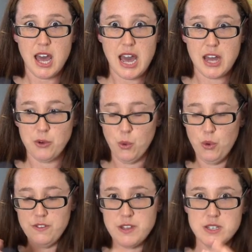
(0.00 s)
And all
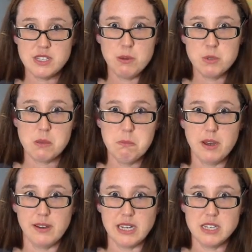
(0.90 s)
of those skills
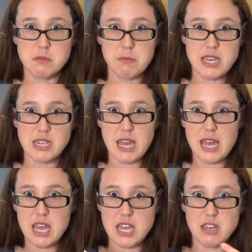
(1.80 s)
combined make
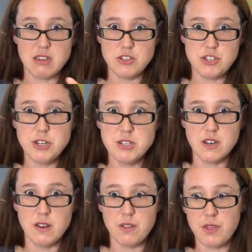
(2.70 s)
a
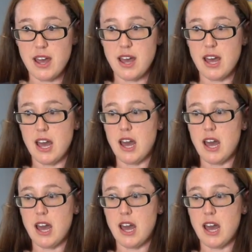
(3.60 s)
student that